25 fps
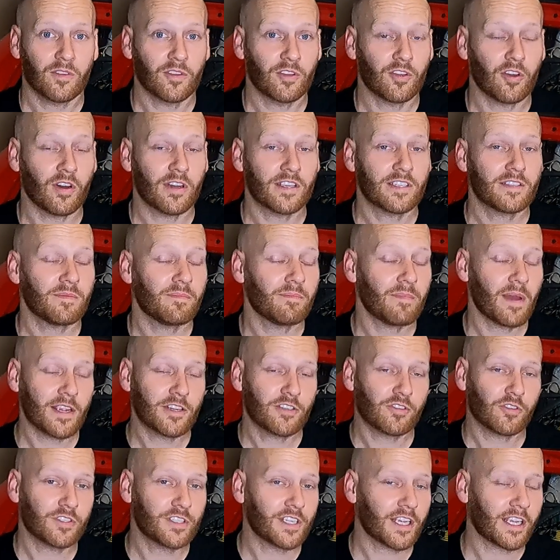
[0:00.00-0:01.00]
Guys, make
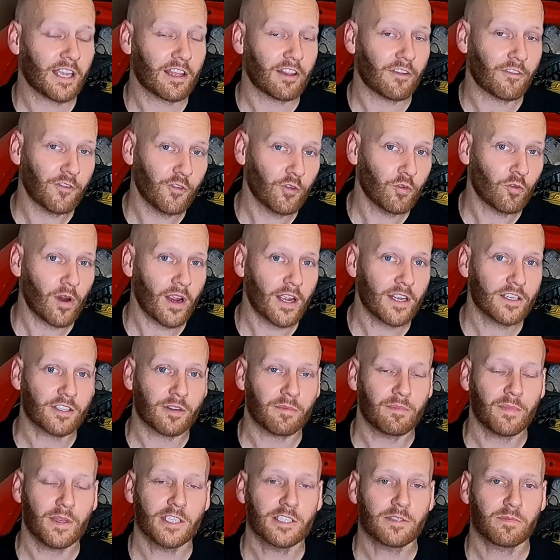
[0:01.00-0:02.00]
sure you check out the full range
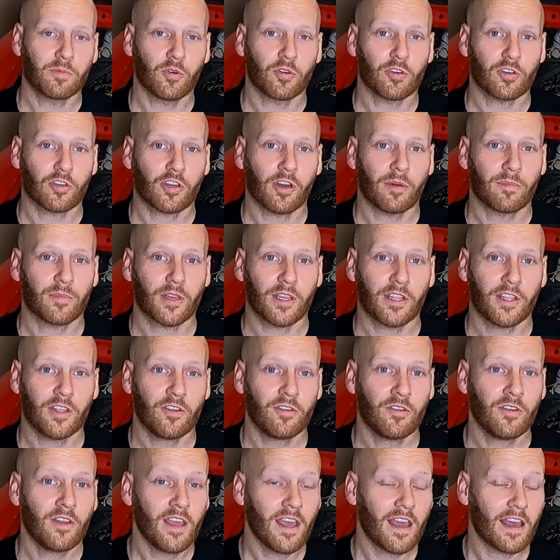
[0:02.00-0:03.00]
at
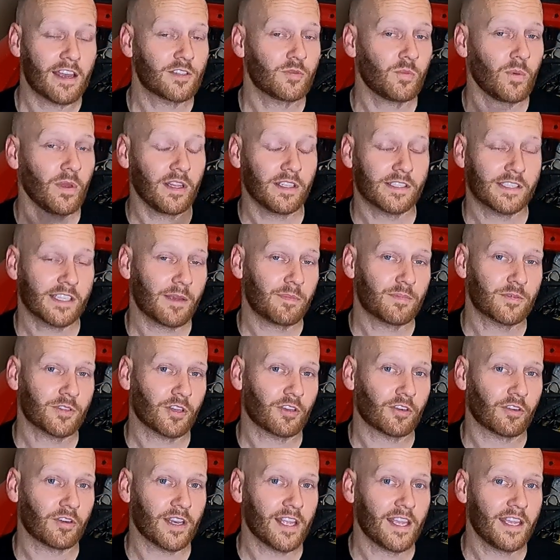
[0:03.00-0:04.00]
minisport.com.au, as well as the
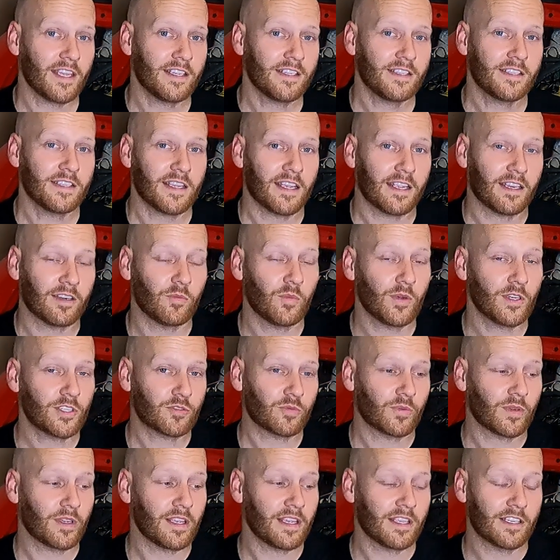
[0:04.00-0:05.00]
episode on eggs in
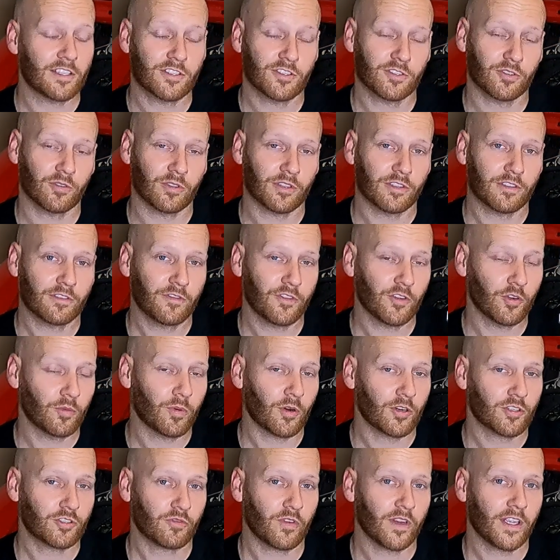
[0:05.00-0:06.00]
which we install this fuel
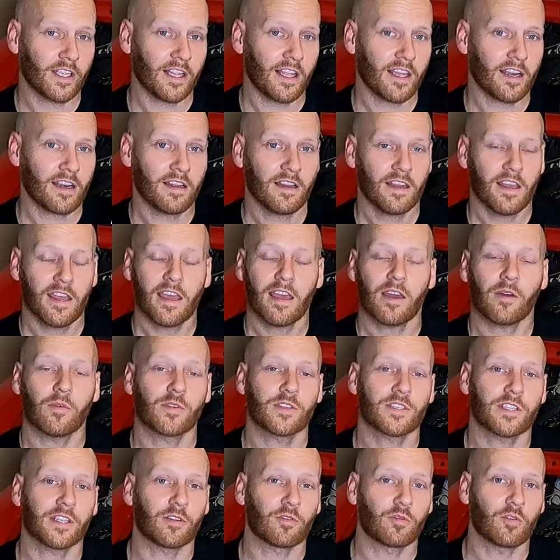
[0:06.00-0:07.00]
pressure regulator, and we'll
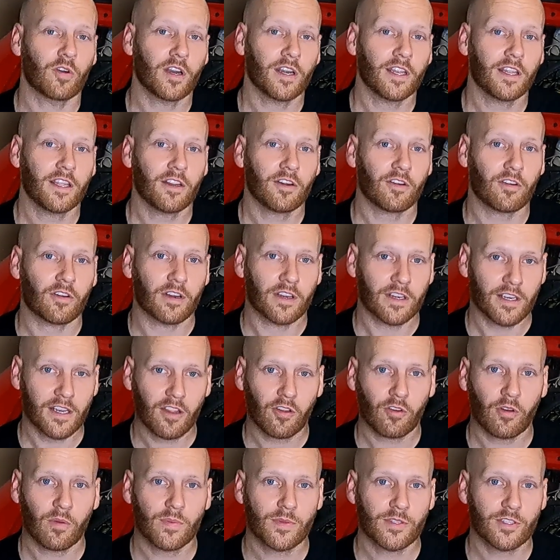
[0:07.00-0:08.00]
see you right here on
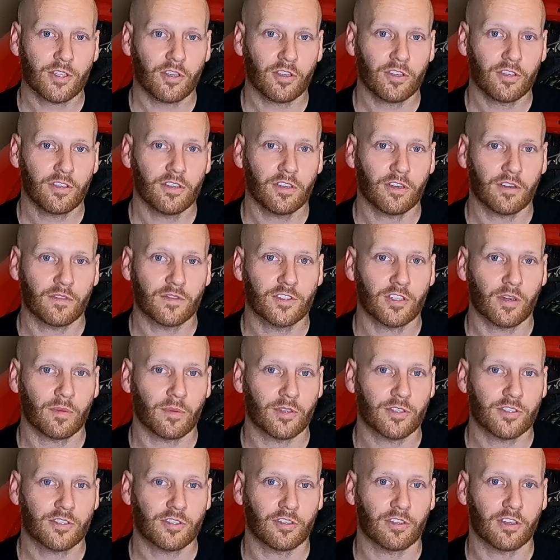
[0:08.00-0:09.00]
another episode of
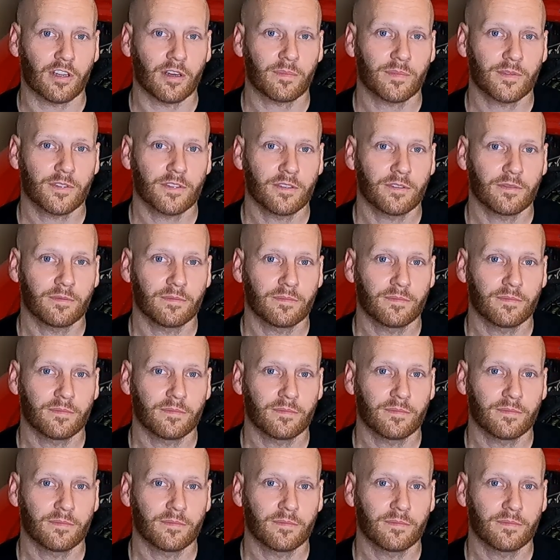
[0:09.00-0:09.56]
Tomo's Tune-Ups.